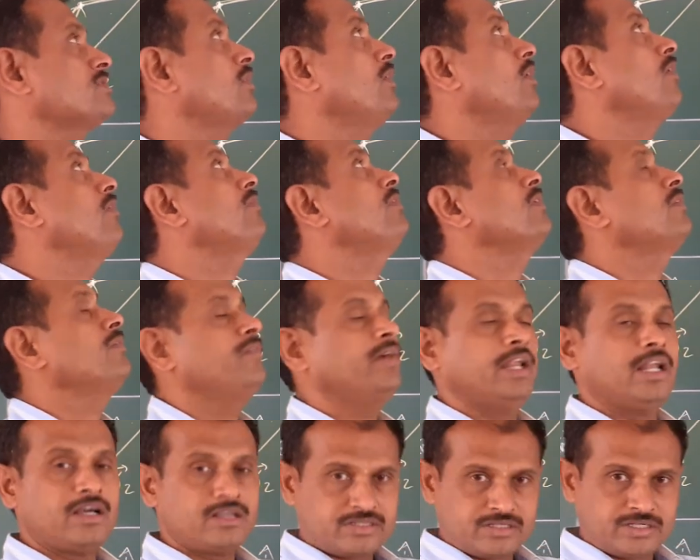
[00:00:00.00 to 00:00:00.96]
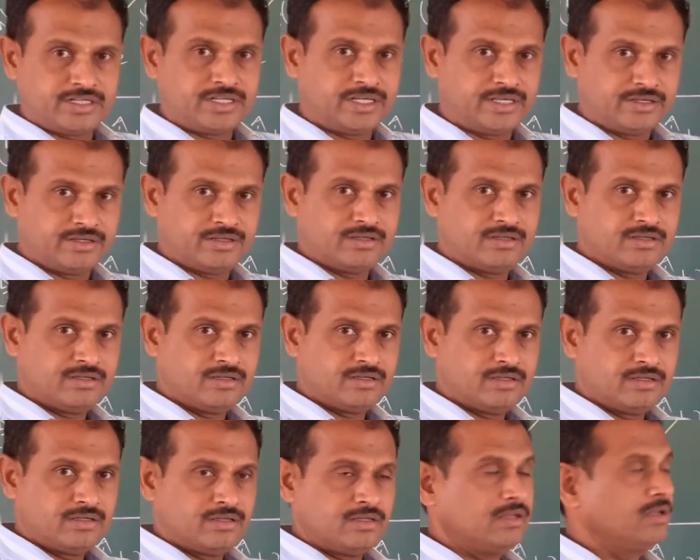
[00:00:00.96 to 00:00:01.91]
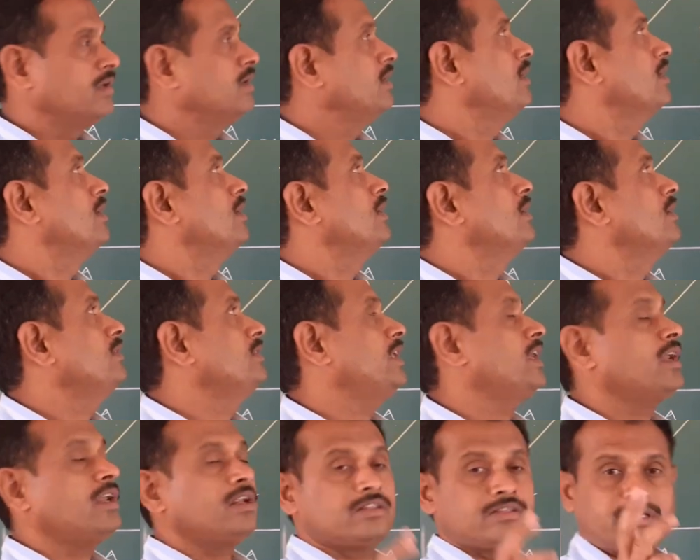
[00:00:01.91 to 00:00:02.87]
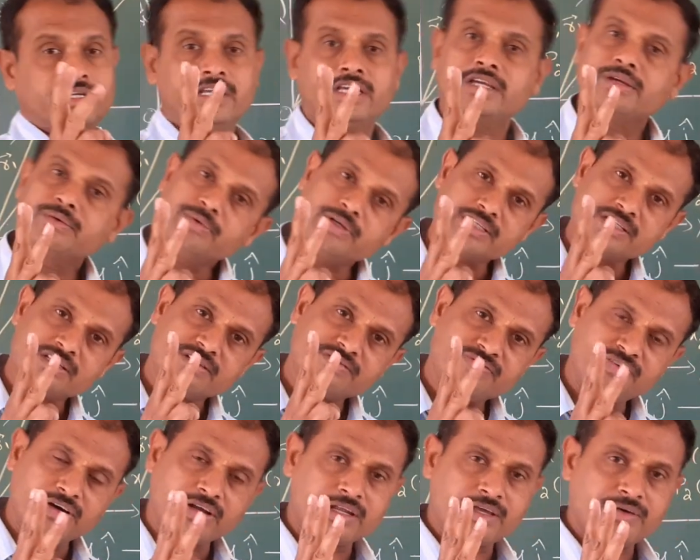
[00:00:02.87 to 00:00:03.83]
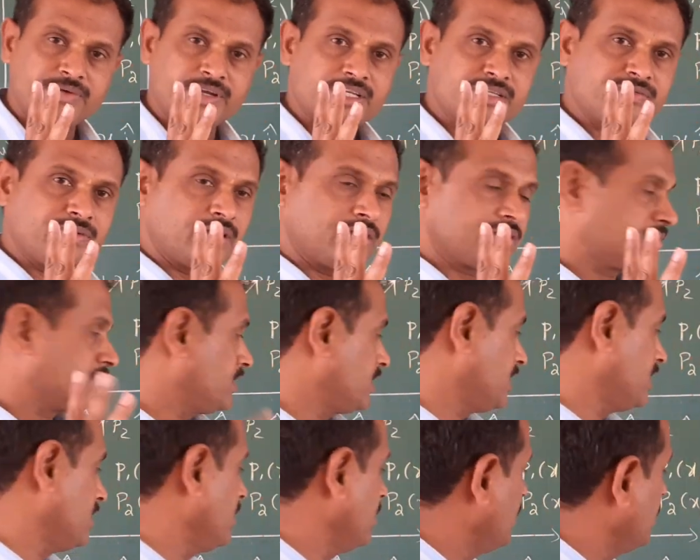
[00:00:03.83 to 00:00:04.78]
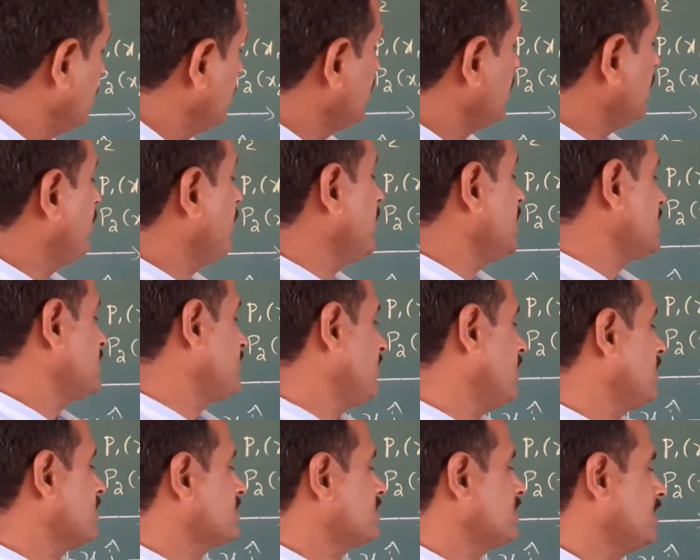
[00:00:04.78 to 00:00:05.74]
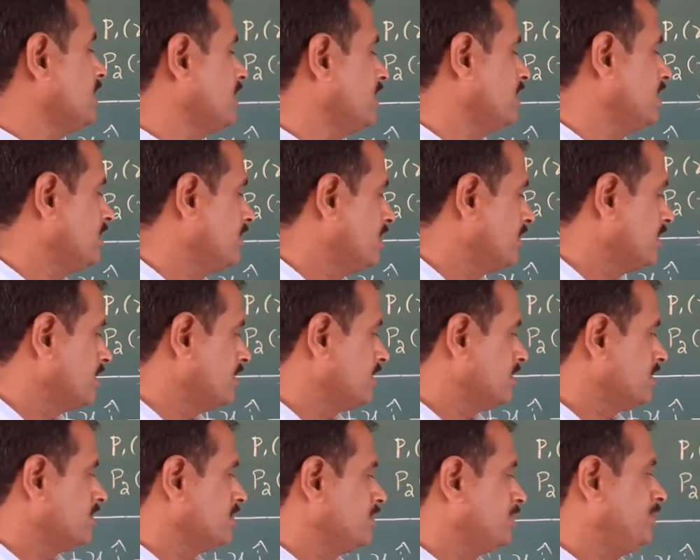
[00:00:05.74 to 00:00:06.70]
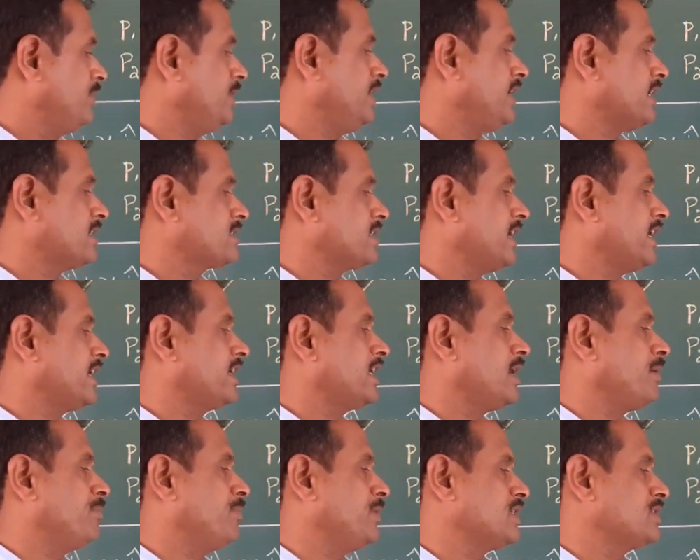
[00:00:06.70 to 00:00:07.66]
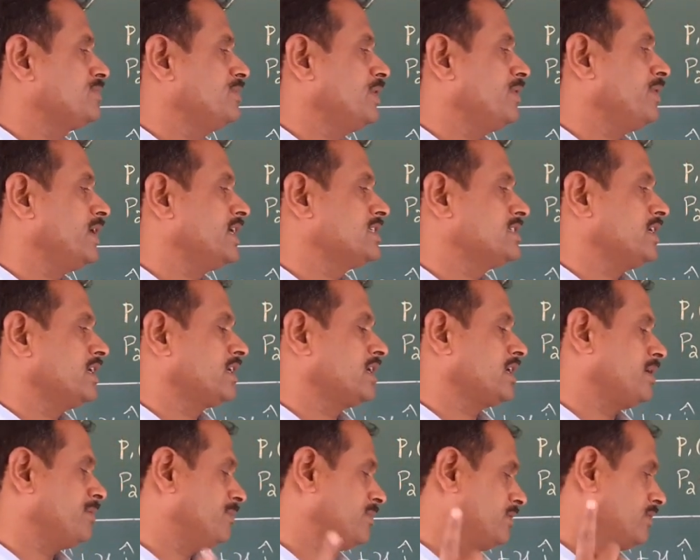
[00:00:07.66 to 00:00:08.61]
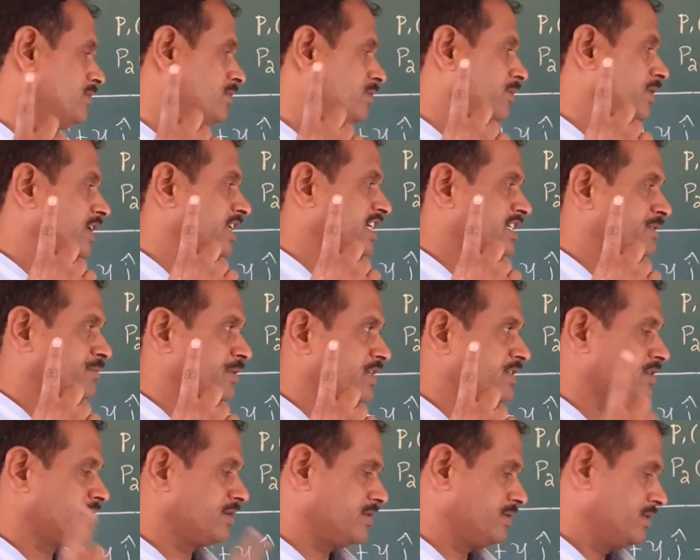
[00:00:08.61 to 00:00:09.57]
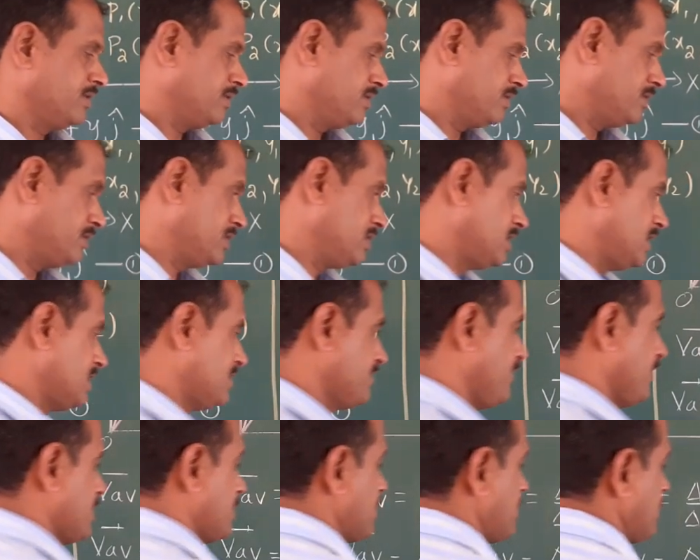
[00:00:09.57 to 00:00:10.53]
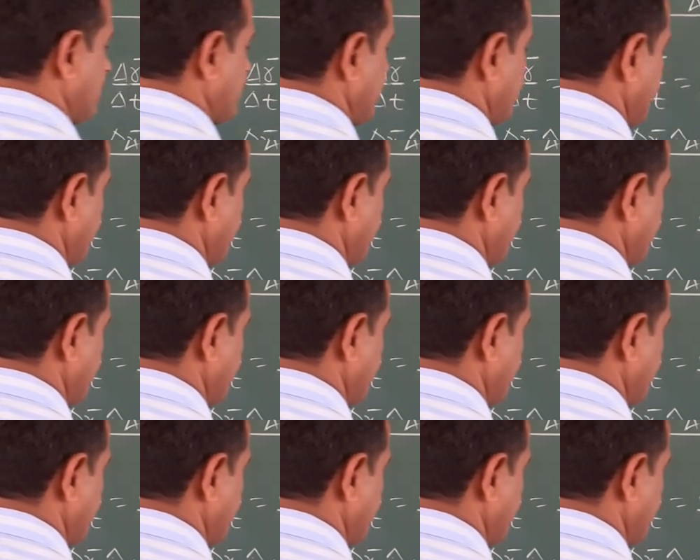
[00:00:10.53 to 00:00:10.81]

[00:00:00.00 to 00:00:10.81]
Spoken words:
of velocity, there are three equations for average velocity. Average velocity, px I cap plus vy j cap, one expression. This is possible.